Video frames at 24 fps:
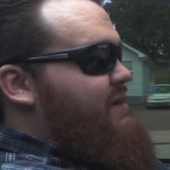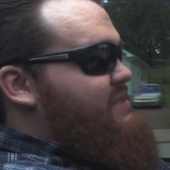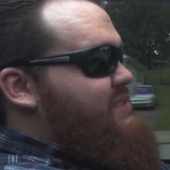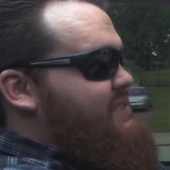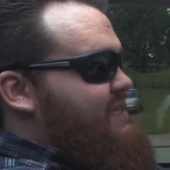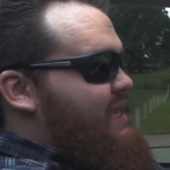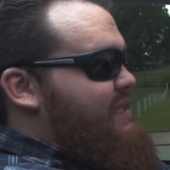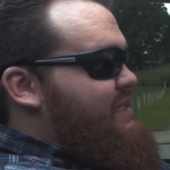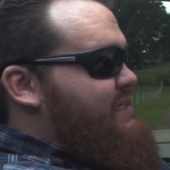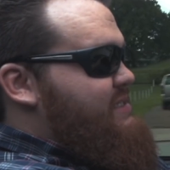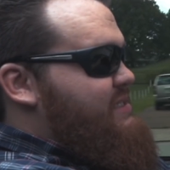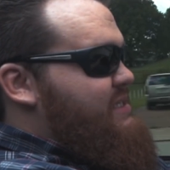
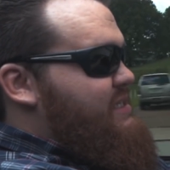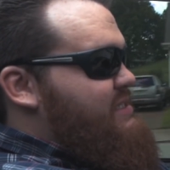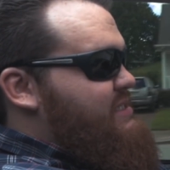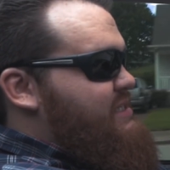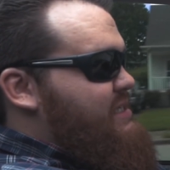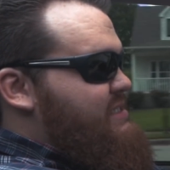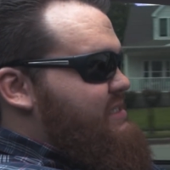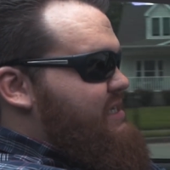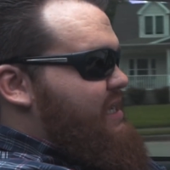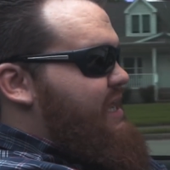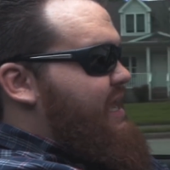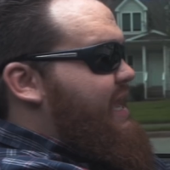Santa's is
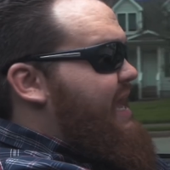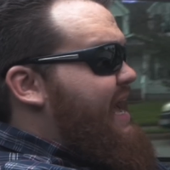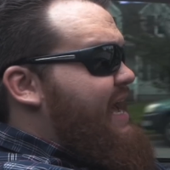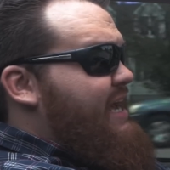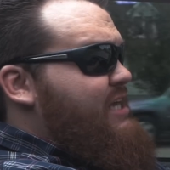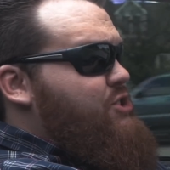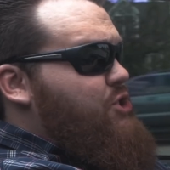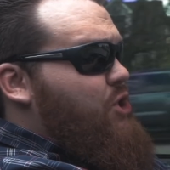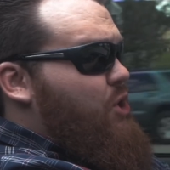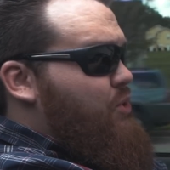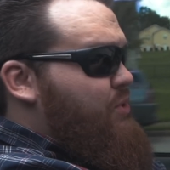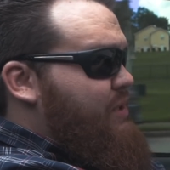it's a
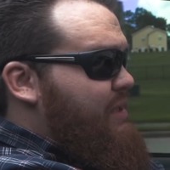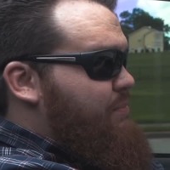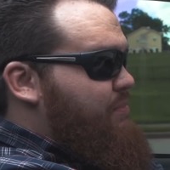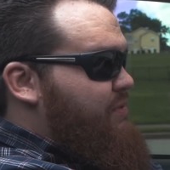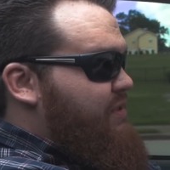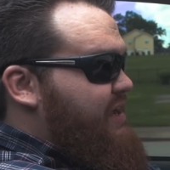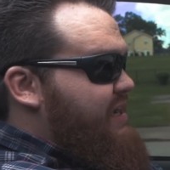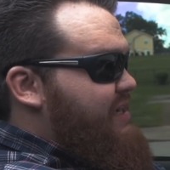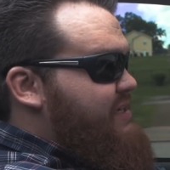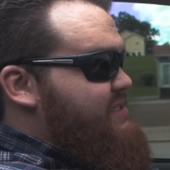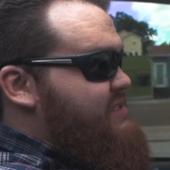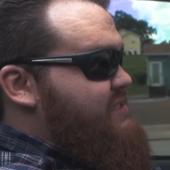cash-only
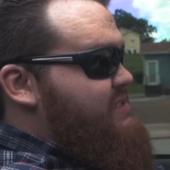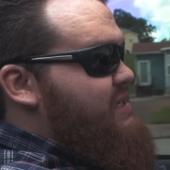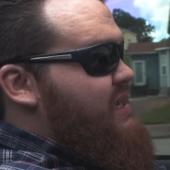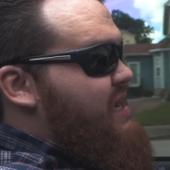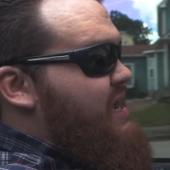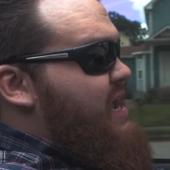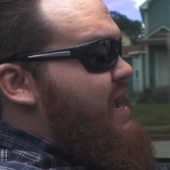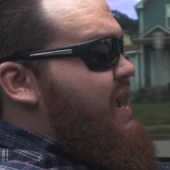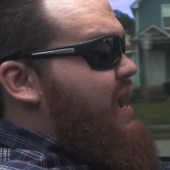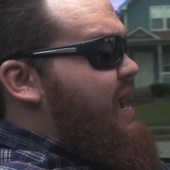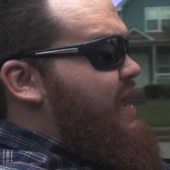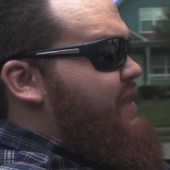place,
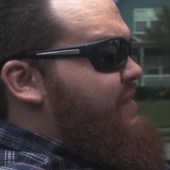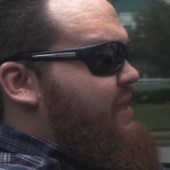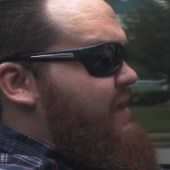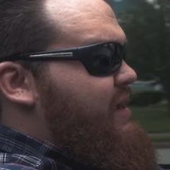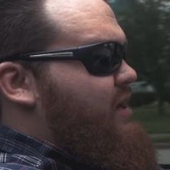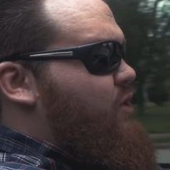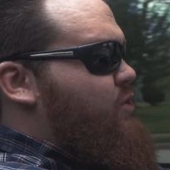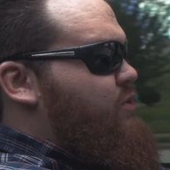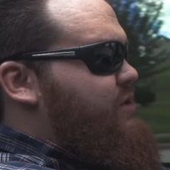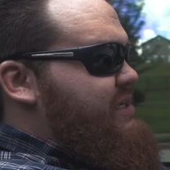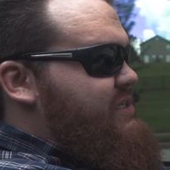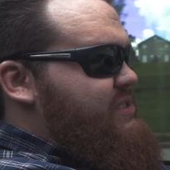and they
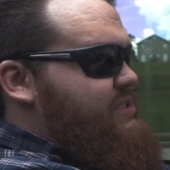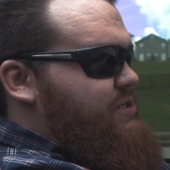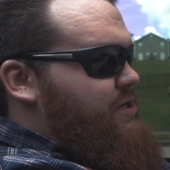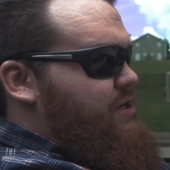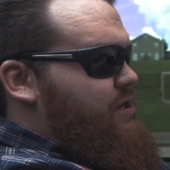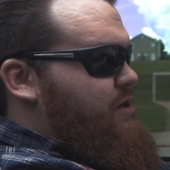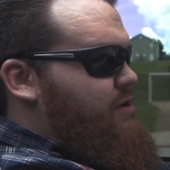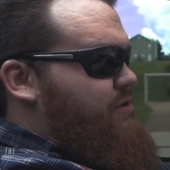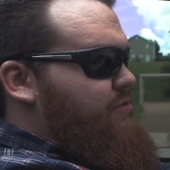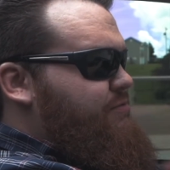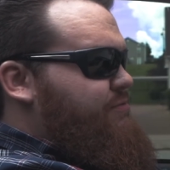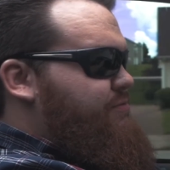only
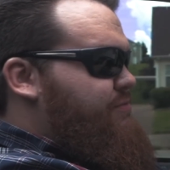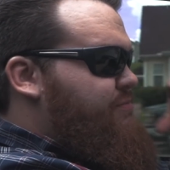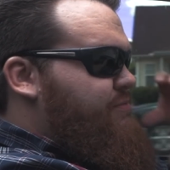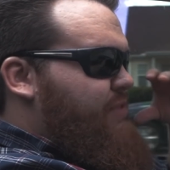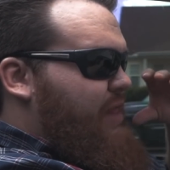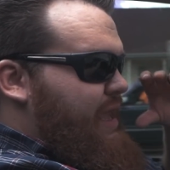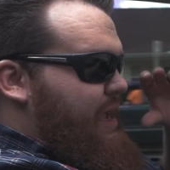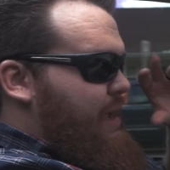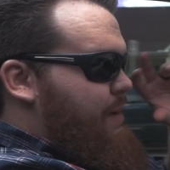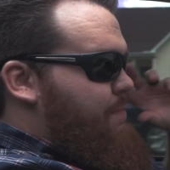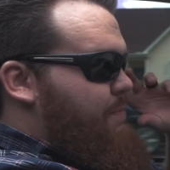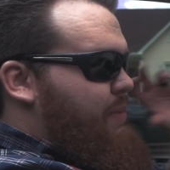serve
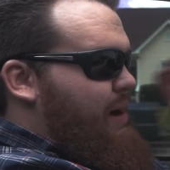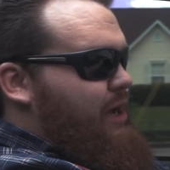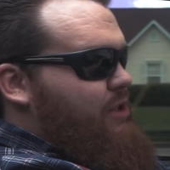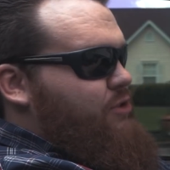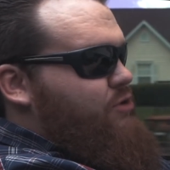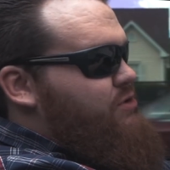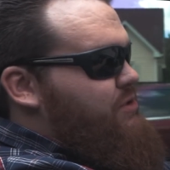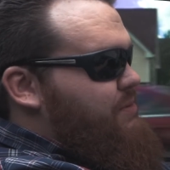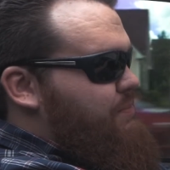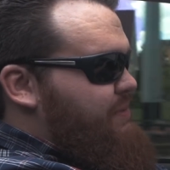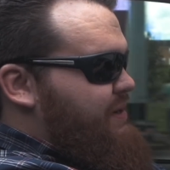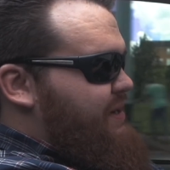like
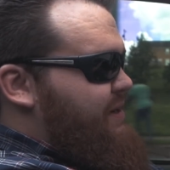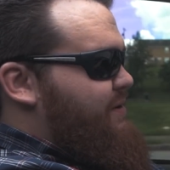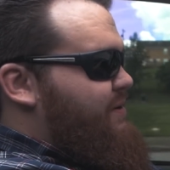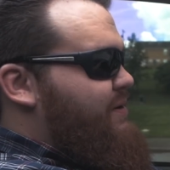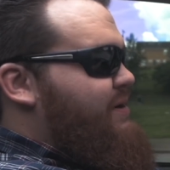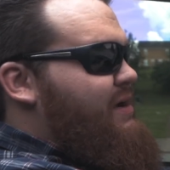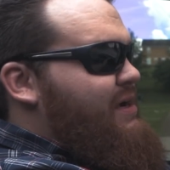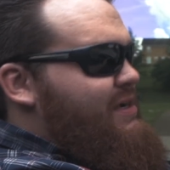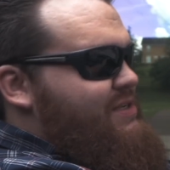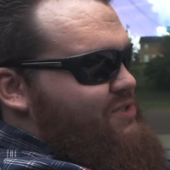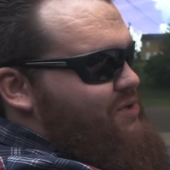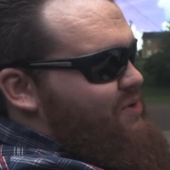bottled beer,
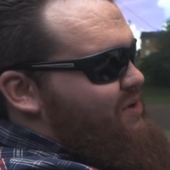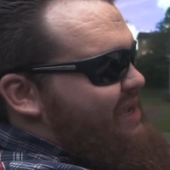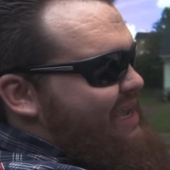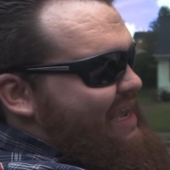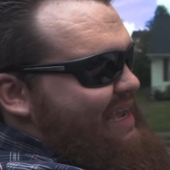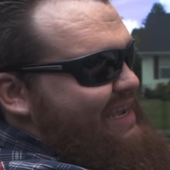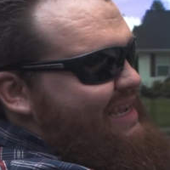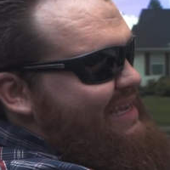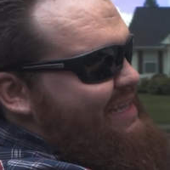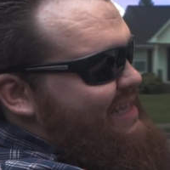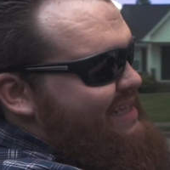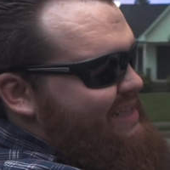so you
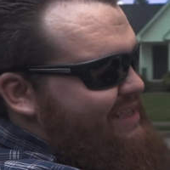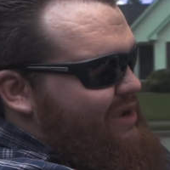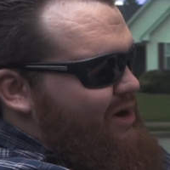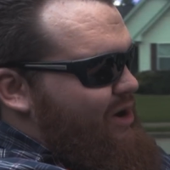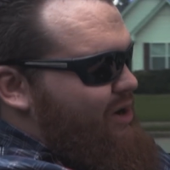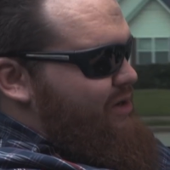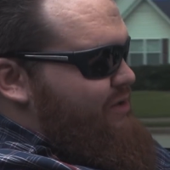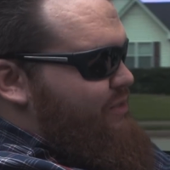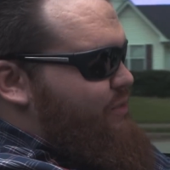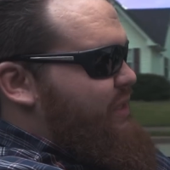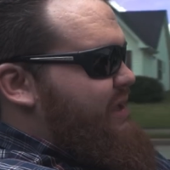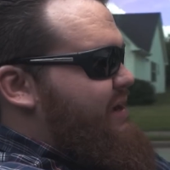can't get any
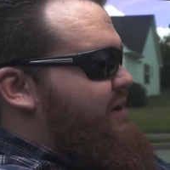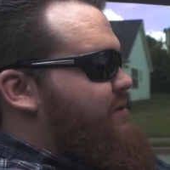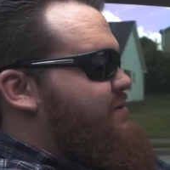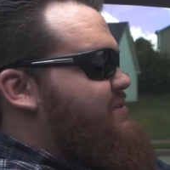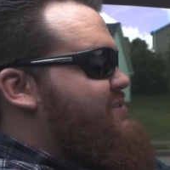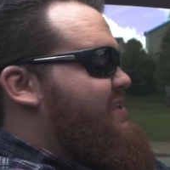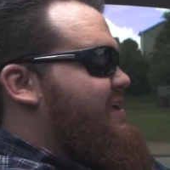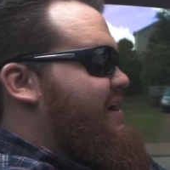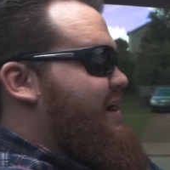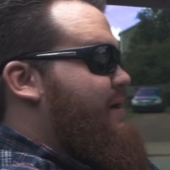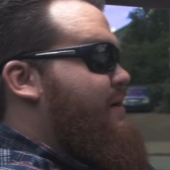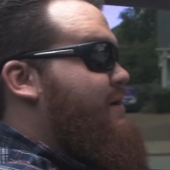hard liquors
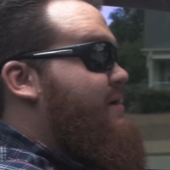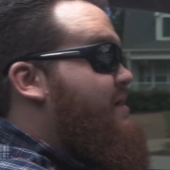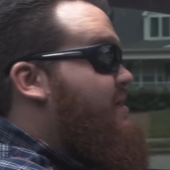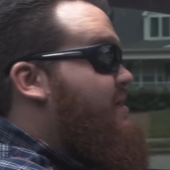there.